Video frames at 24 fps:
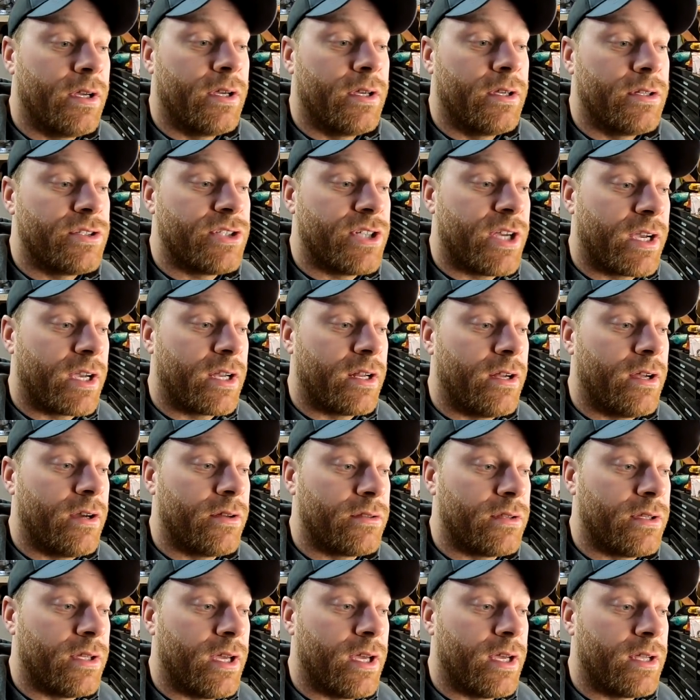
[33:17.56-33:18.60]
checking
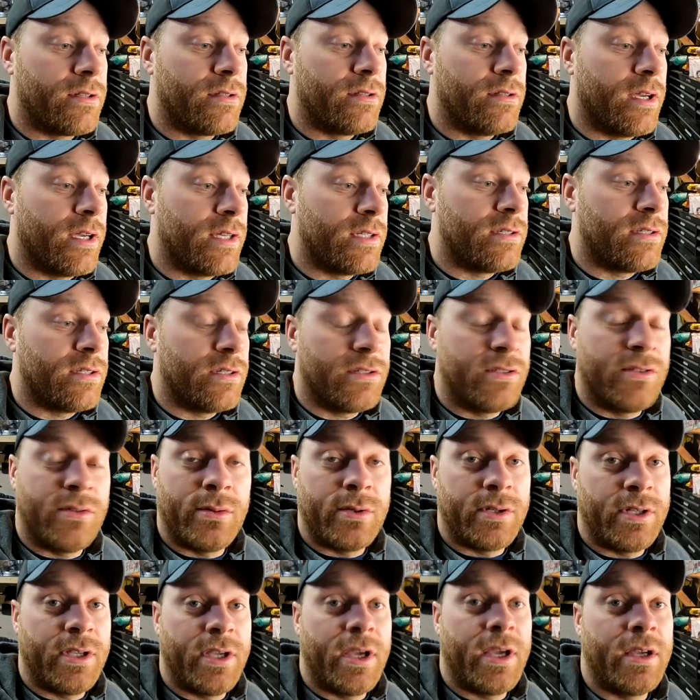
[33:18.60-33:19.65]
out that
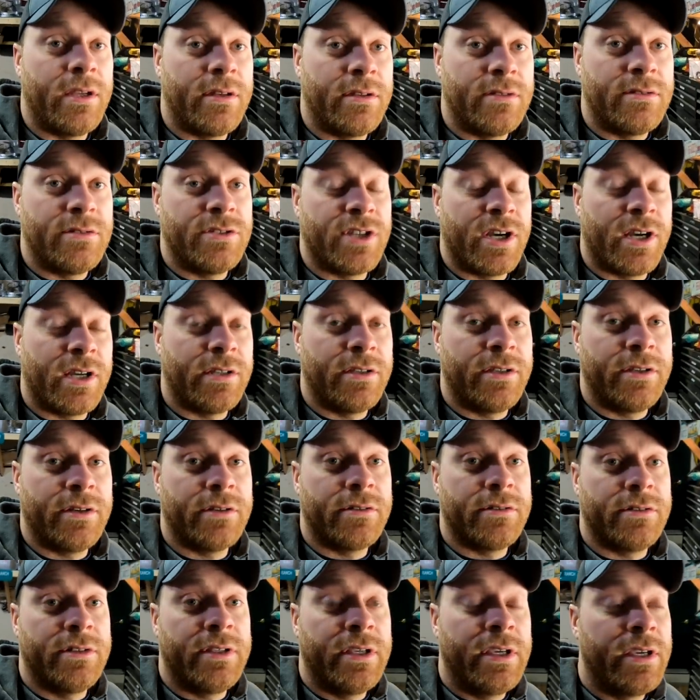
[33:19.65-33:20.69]
1928 John Deere
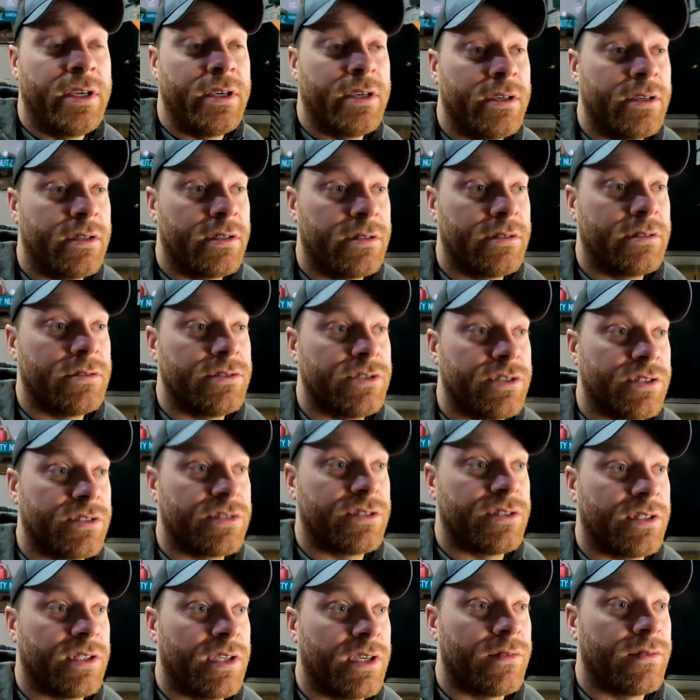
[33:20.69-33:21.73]
D just
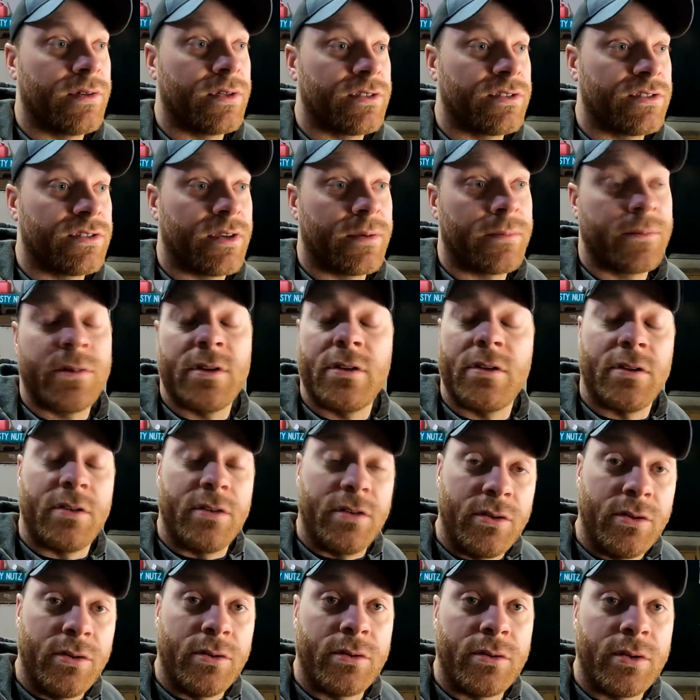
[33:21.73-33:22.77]
to give us something to
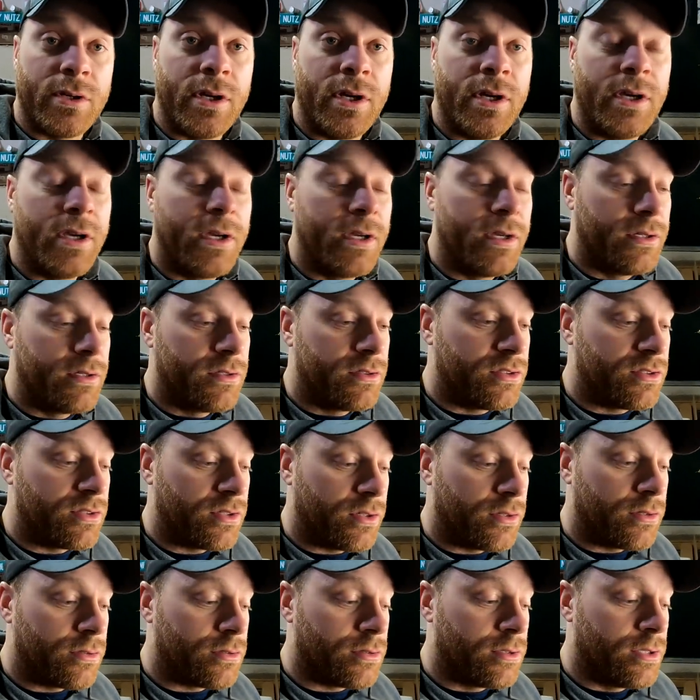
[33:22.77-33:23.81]
do.
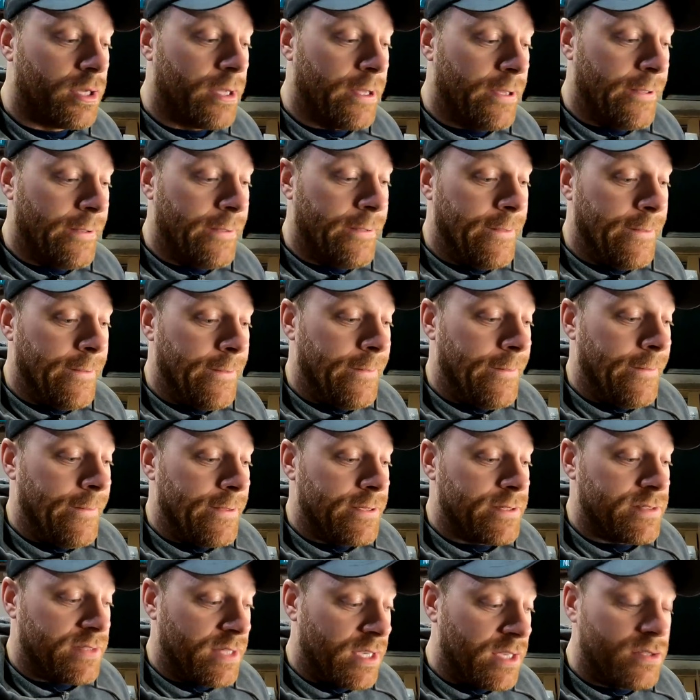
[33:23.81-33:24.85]
So
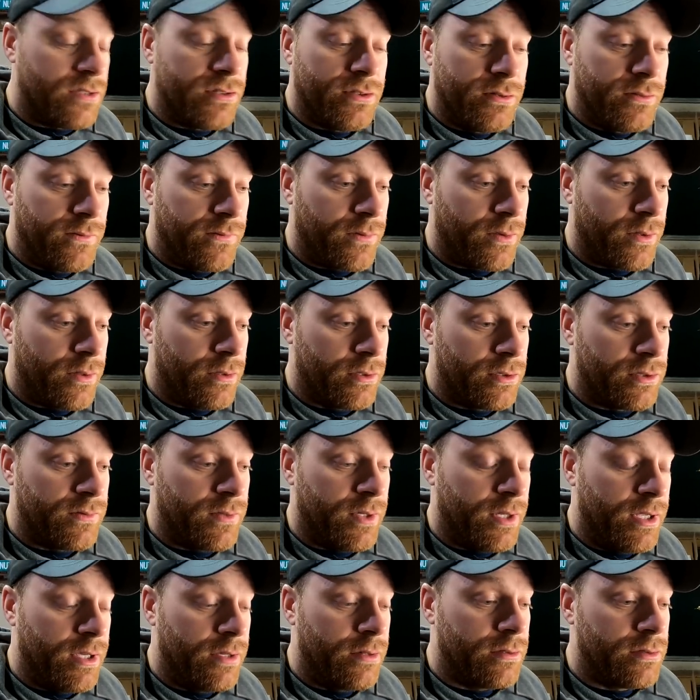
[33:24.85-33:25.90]
stay tuned for those
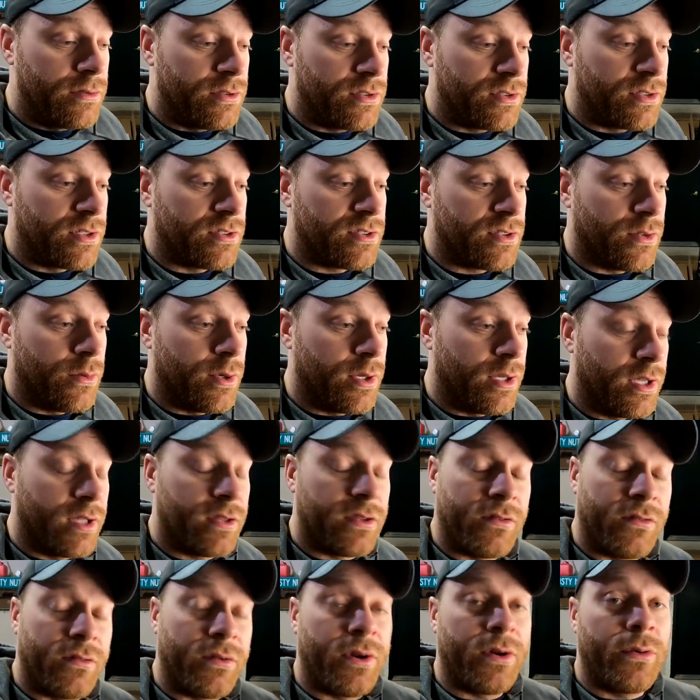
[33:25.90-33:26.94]
videos because I want to get
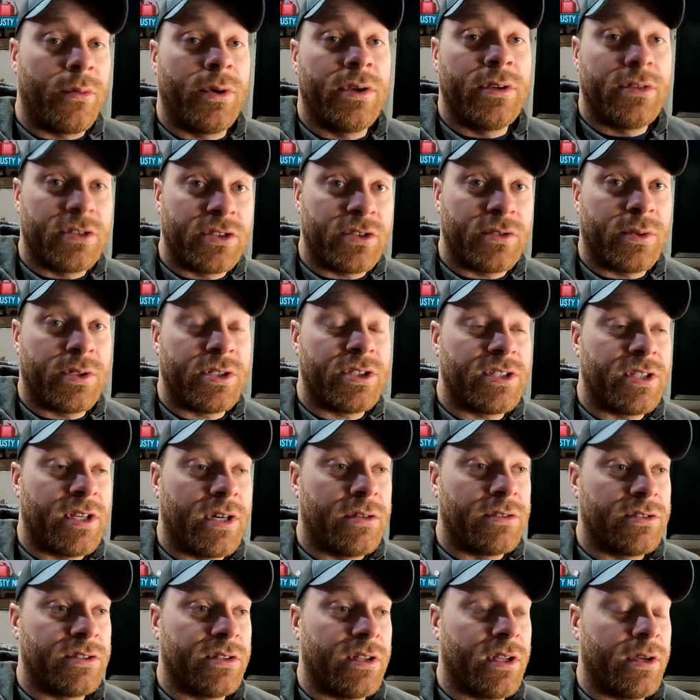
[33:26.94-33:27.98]
the rear wheels switched
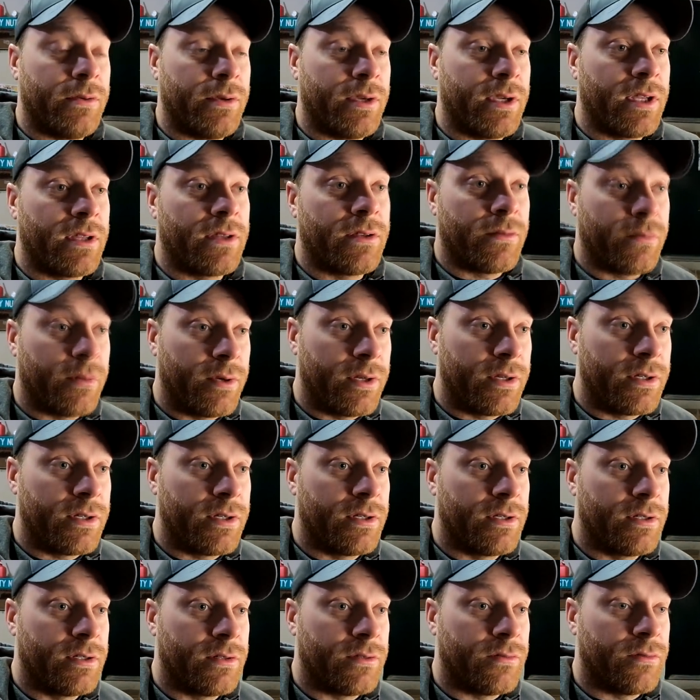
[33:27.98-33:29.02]
out so that we got the
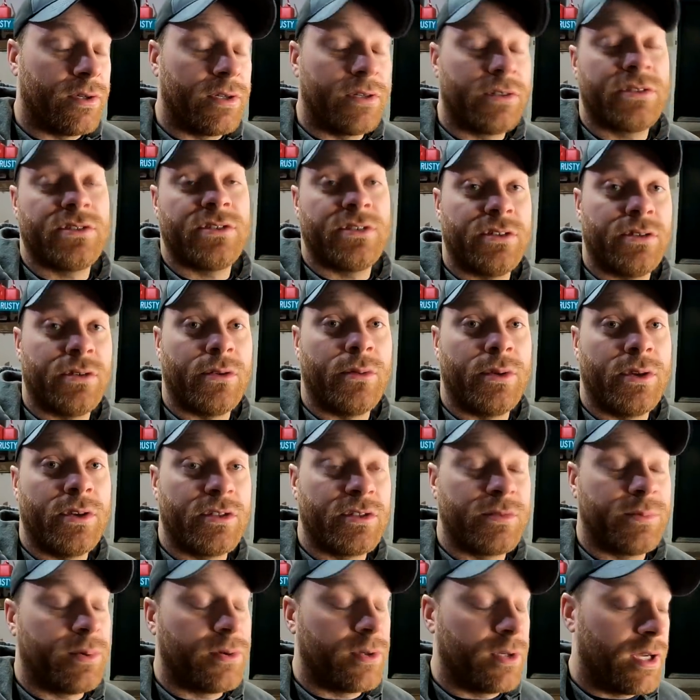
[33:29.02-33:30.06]
rear rear steel
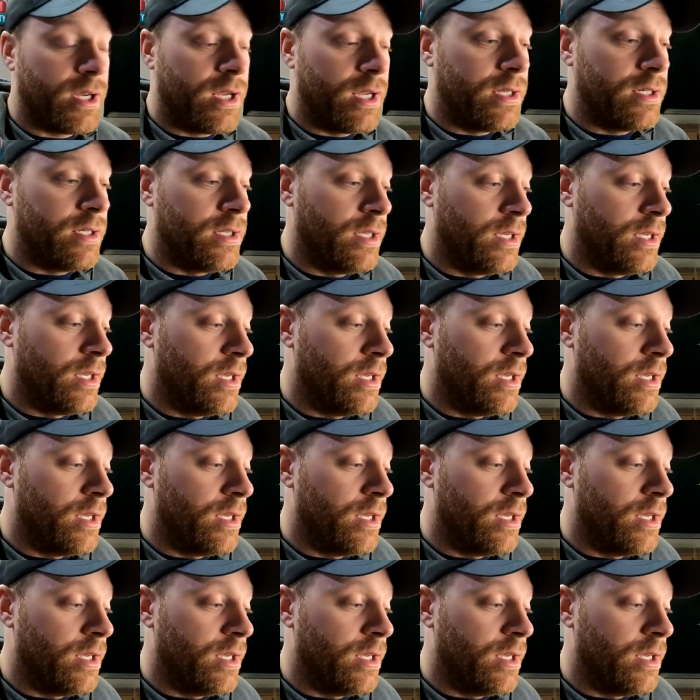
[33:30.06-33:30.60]
wheels put on.